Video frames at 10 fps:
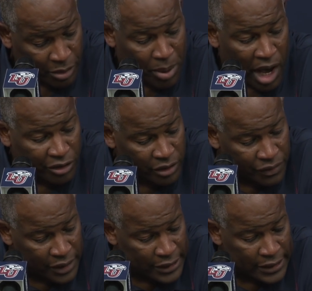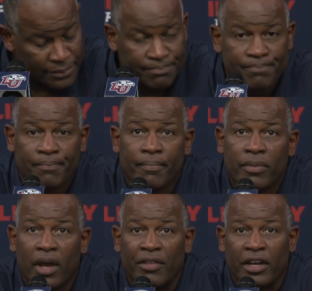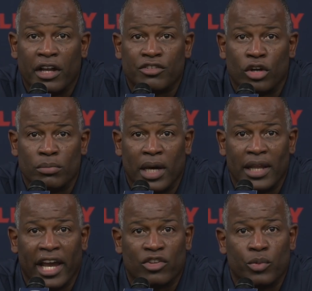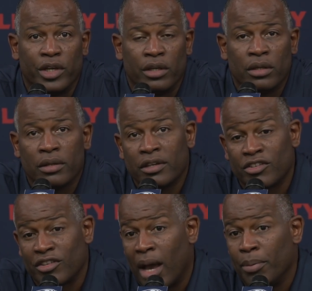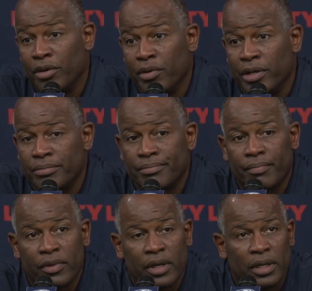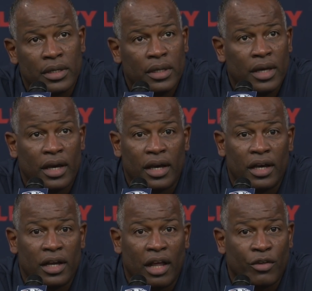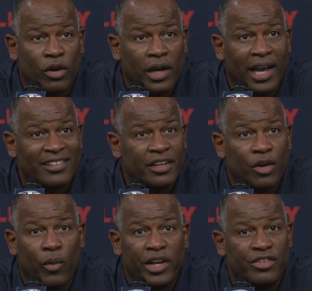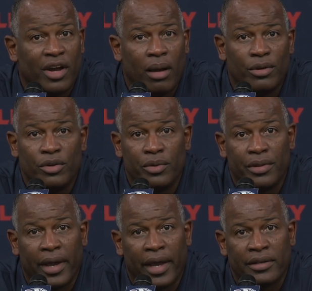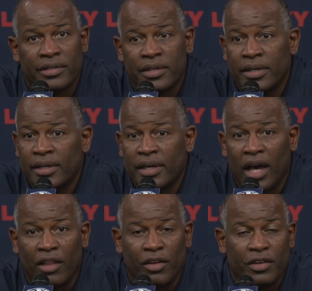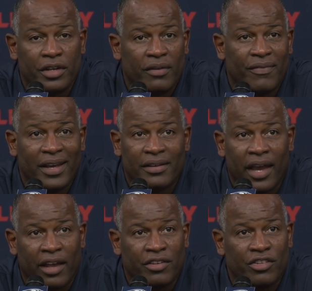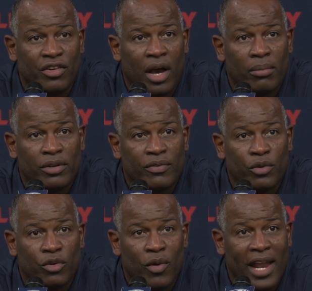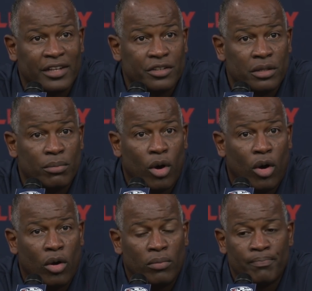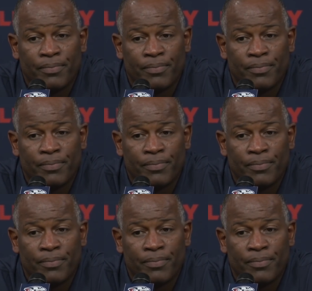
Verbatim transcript: the positive um, I think I talked about last week, stopping the run. and uh, I thought our guys did a great job of doing that. I thought they did a fantastic job as far as rallying to the ball.